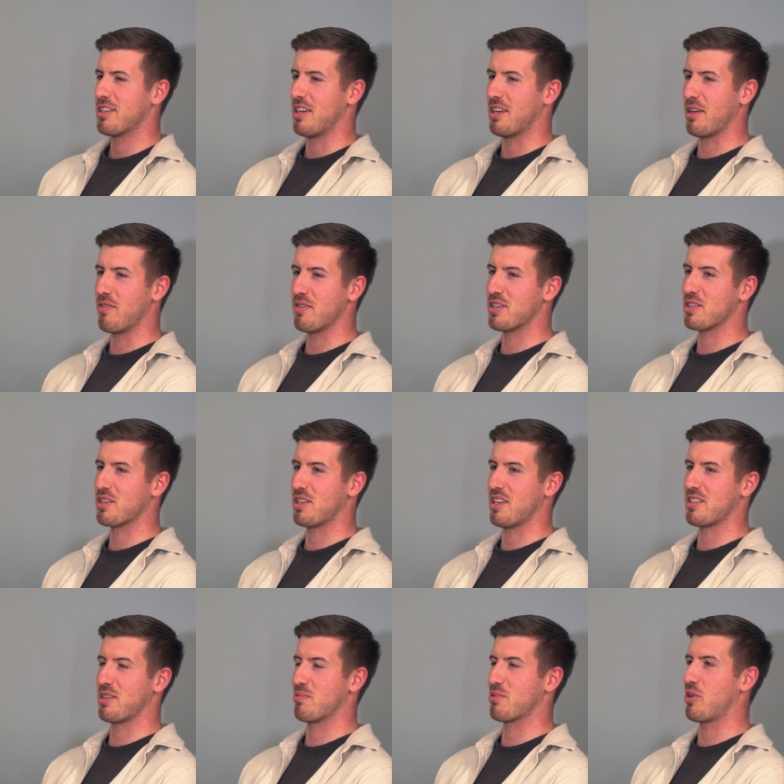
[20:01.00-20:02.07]
I don't know if it's just because
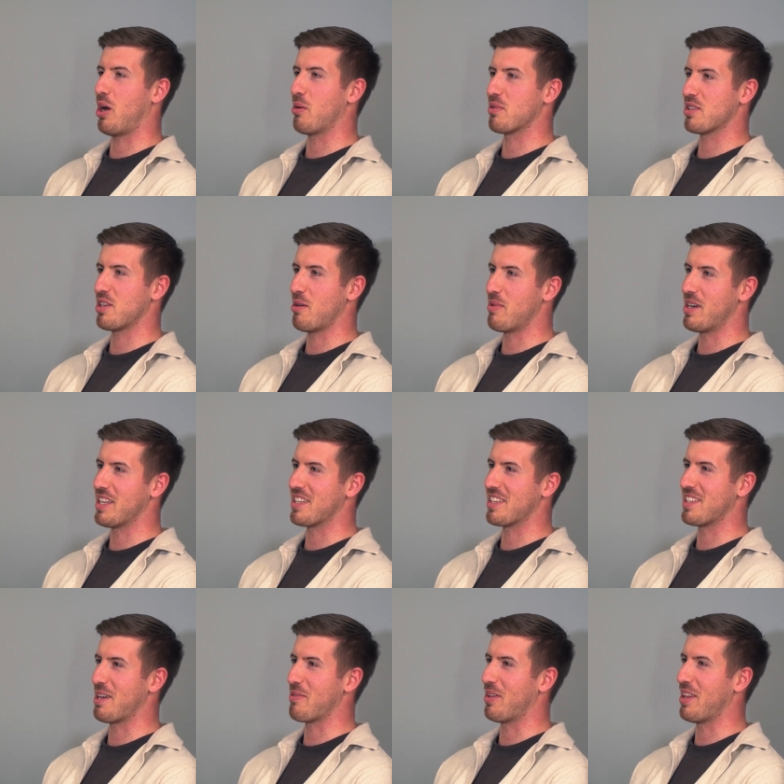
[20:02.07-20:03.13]
I subscribe to so many to see